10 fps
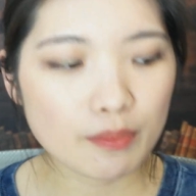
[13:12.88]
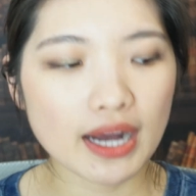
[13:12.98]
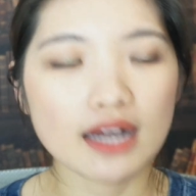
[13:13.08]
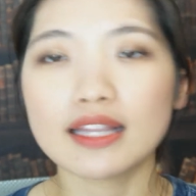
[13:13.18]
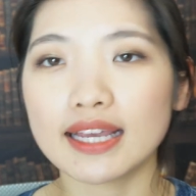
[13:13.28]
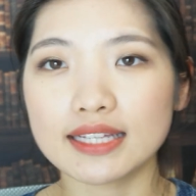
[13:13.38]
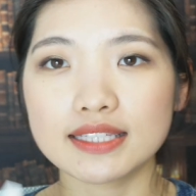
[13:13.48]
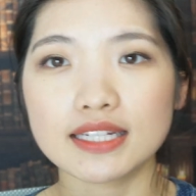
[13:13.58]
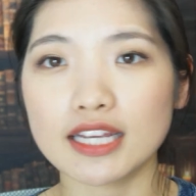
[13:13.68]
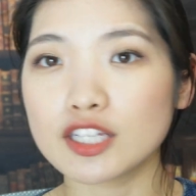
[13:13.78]
But like I
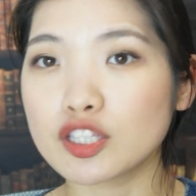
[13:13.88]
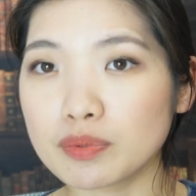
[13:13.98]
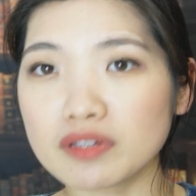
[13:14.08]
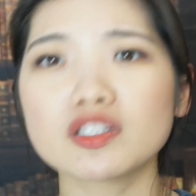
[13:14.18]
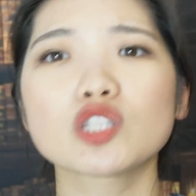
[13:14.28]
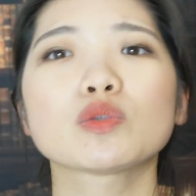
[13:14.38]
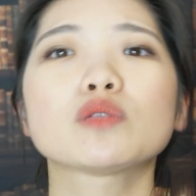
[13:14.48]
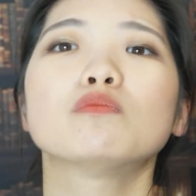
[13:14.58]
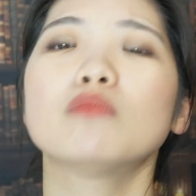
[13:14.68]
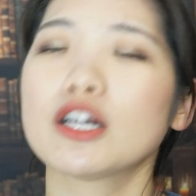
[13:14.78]
said, the experience
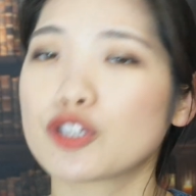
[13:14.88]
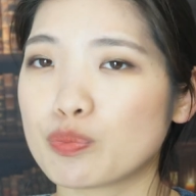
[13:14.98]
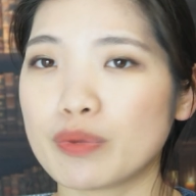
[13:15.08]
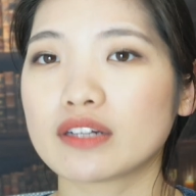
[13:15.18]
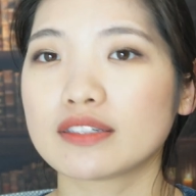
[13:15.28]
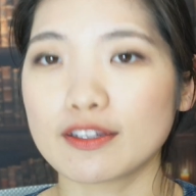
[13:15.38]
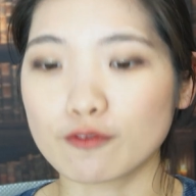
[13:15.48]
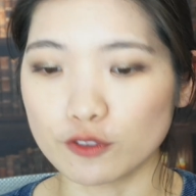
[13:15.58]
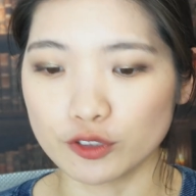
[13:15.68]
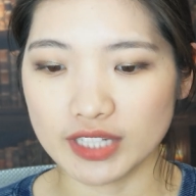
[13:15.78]
was much better than
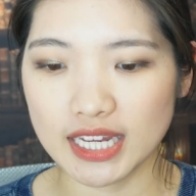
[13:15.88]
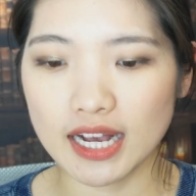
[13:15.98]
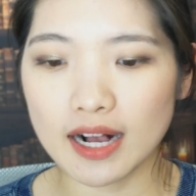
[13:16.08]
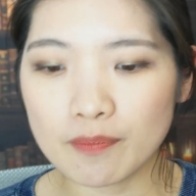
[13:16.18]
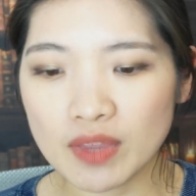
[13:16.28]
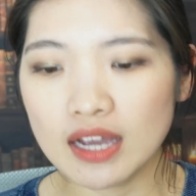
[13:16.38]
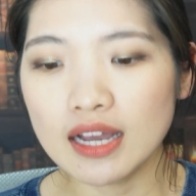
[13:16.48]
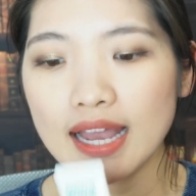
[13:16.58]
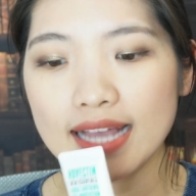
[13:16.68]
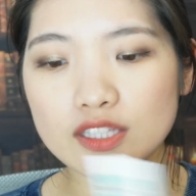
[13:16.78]
Frudia.
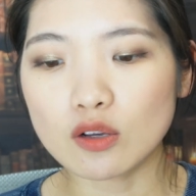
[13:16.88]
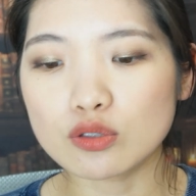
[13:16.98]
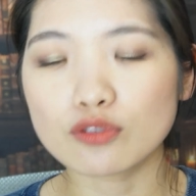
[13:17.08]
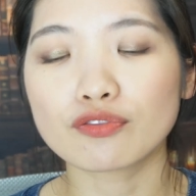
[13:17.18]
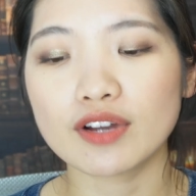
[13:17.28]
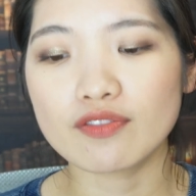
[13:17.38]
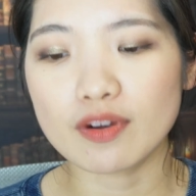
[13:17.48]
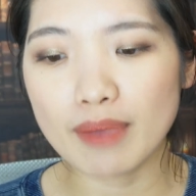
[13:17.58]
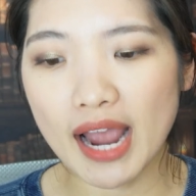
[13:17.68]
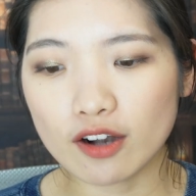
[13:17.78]
It's also free
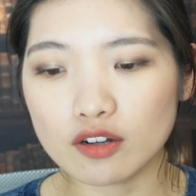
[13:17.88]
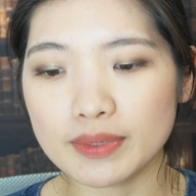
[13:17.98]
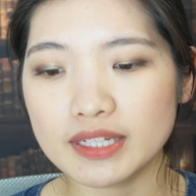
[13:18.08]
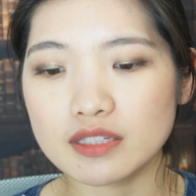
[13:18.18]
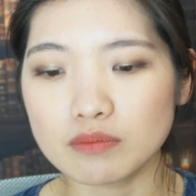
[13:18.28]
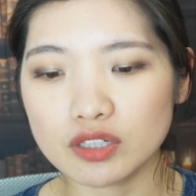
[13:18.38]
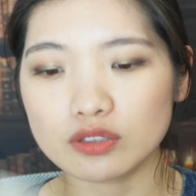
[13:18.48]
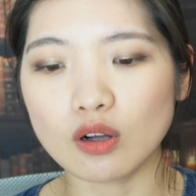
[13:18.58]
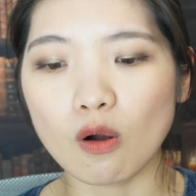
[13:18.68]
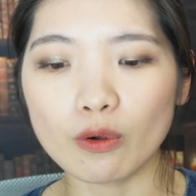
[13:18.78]
from parabens,
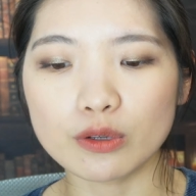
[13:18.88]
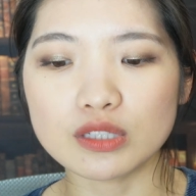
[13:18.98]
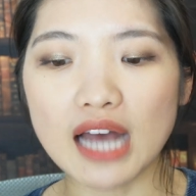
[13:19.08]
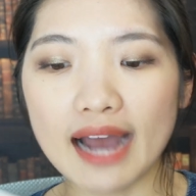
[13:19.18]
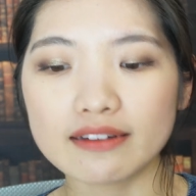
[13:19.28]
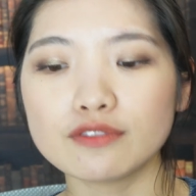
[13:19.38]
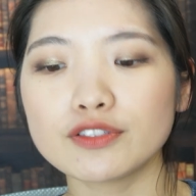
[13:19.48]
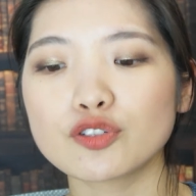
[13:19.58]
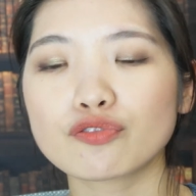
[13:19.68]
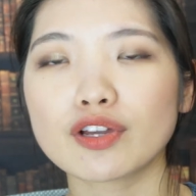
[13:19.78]
mineral oils,
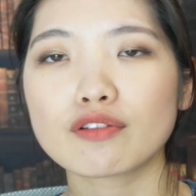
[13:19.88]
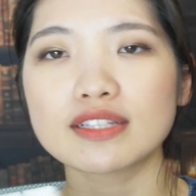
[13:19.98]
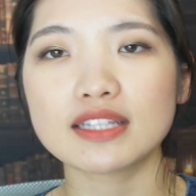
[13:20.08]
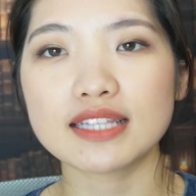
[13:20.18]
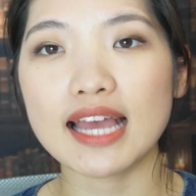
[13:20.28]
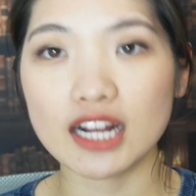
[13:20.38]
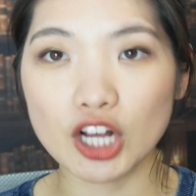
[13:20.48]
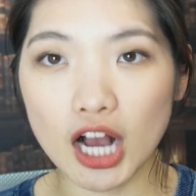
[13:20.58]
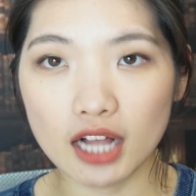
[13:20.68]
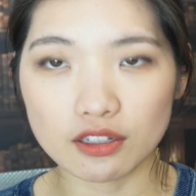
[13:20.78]
artificial fragrances, and
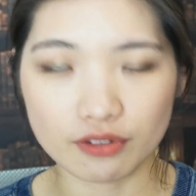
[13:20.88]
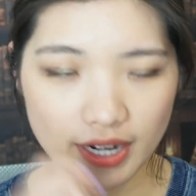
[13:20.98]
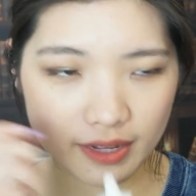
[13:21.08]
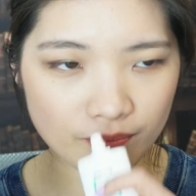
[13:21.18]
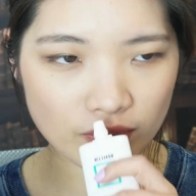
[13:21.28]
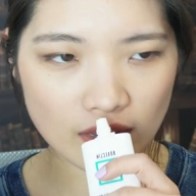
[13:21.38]
coloring.